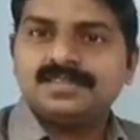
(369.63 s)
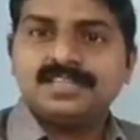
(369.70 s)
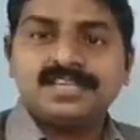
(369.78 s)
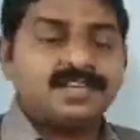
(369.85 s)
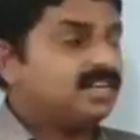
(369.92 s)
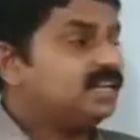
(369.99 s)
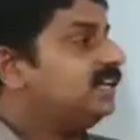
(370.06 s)

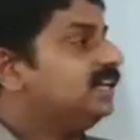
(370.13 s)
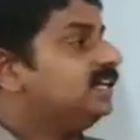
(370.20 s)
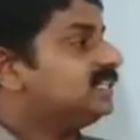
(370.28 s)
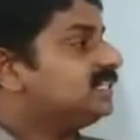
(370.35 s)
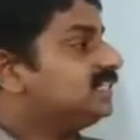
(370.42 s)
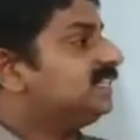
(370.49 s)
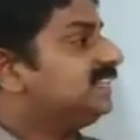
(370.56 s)
Then
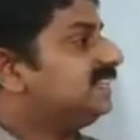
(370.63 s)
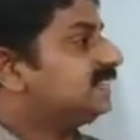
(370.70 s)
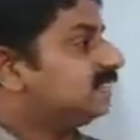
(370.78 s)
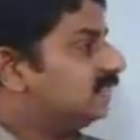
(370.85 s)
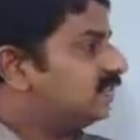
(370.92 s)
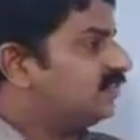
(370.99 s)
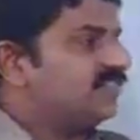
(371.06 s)
see the
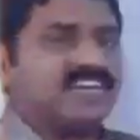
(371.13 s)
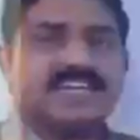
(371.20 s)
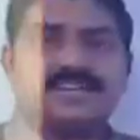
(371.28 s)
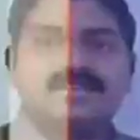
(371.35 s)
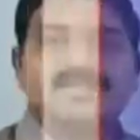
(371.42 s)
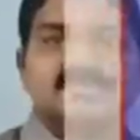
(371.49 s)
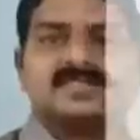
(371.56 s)
third
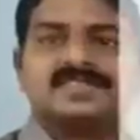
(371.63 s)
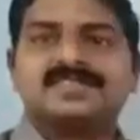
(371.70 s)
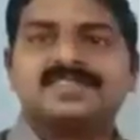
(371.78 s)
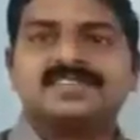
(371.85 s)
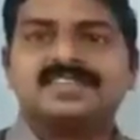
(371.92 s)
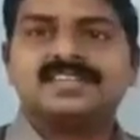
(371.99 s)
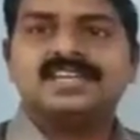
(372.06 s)
figure.
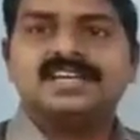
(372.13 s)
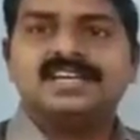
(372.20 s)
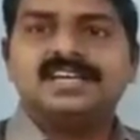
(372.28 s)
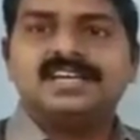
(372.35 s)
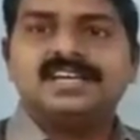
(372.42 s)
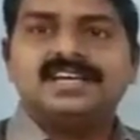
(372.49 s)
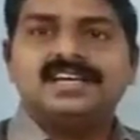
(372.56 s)

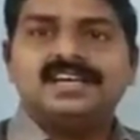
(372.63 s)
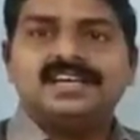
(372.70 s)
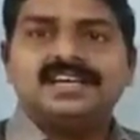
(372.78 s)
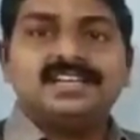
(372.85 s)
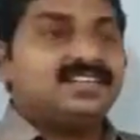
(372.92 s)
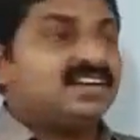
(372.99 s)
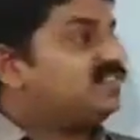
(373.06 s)

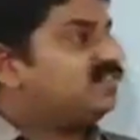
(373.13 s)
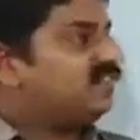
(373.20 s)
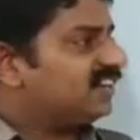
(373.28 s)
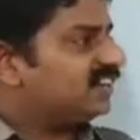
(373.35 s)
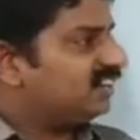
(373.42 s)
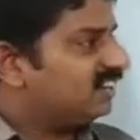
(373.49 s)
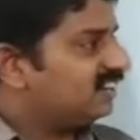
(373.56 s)
In that
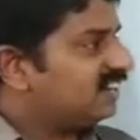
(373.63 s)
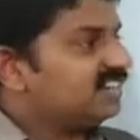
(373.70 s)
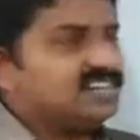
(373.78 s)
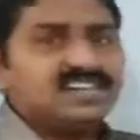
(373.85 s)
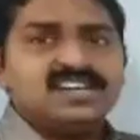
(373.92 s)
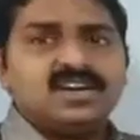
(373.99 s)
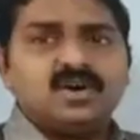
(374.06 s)

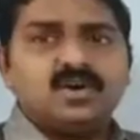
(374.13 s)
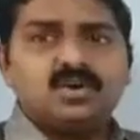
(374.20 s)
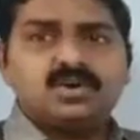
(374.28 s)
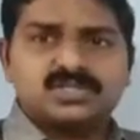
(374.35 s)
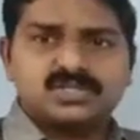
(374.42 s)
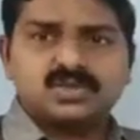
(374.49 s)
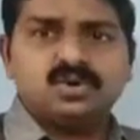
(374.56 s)
figure
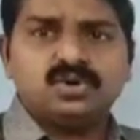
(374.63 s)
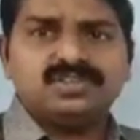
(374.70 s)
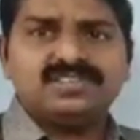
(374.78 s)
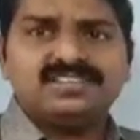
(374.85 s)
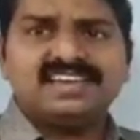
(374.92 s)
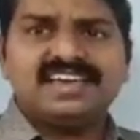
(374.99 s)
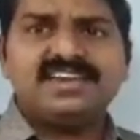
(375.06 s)

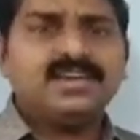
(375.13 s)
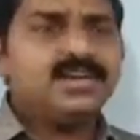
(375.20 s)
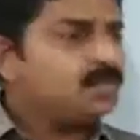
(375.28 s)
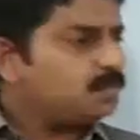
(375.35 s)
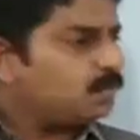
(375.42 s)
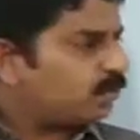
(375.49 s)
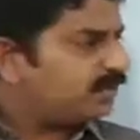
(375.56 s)
also the
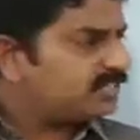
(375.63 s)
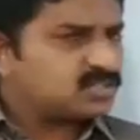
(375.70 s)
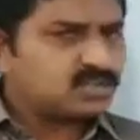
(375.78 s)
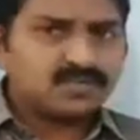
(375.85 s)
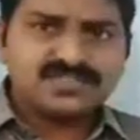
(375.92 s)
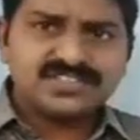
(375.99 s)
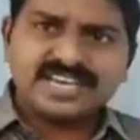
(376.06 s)
end
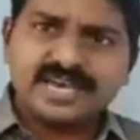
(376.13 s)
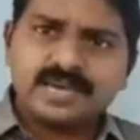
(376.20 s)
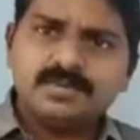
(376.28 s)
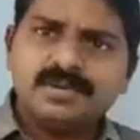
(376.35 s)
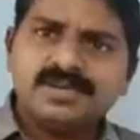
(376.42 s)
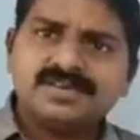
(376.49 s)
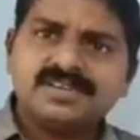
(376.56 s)
points of the
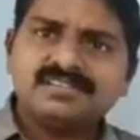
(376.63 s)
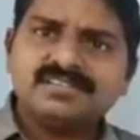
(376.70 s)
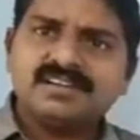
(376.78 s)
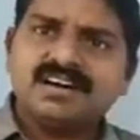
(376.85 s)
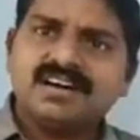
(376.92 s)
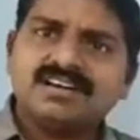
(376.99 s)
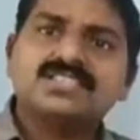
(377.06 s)

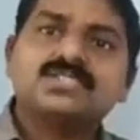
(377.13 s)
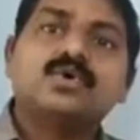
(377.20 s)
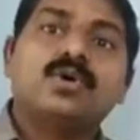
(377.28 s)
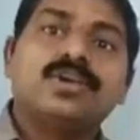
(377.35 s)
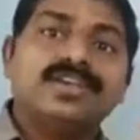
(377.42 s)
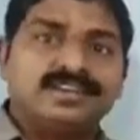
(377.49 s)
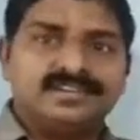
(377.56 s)
diameter are
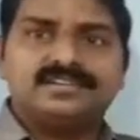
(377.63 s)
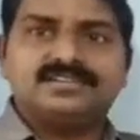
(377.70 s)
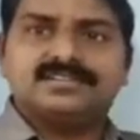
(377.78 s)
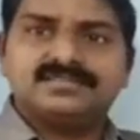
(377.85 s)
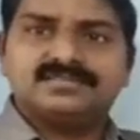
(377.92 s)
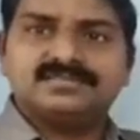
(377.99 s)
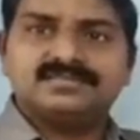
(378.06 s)

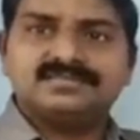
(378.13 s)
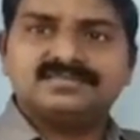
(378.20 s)
joined,